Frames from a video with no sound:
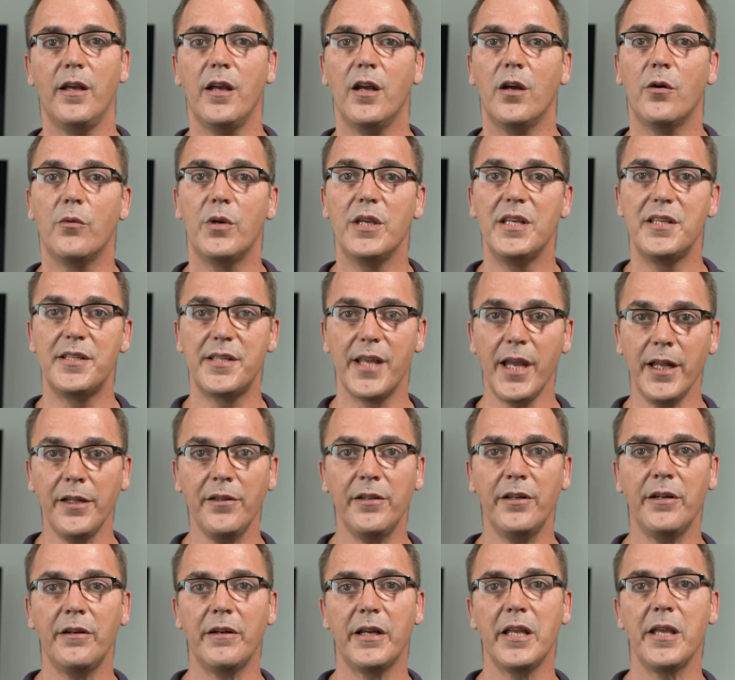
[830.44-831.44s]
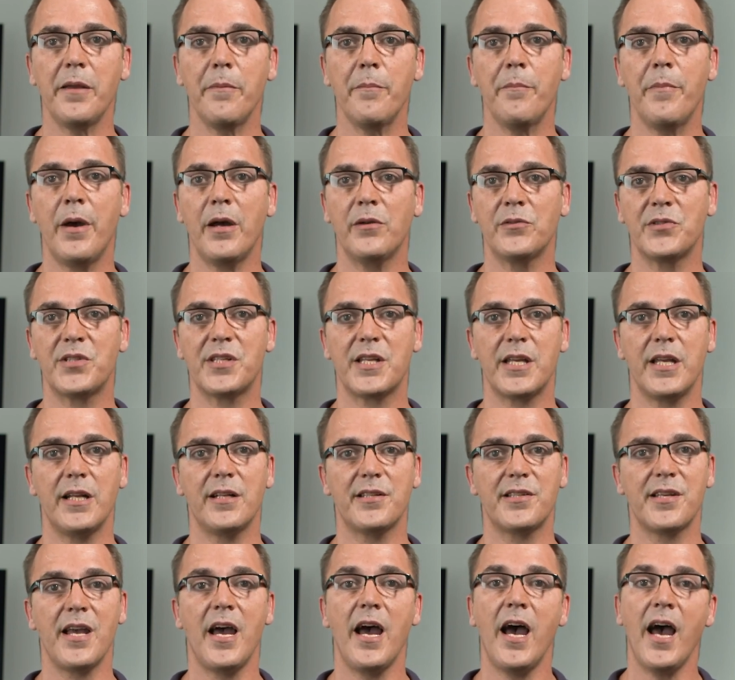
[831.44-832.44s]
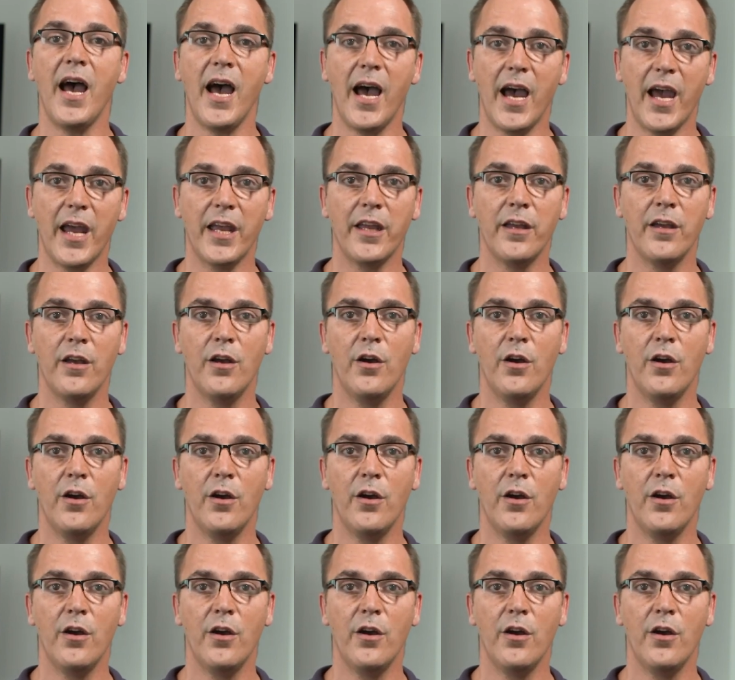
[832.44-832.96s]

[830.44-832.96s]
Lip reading: We set their inbound skills high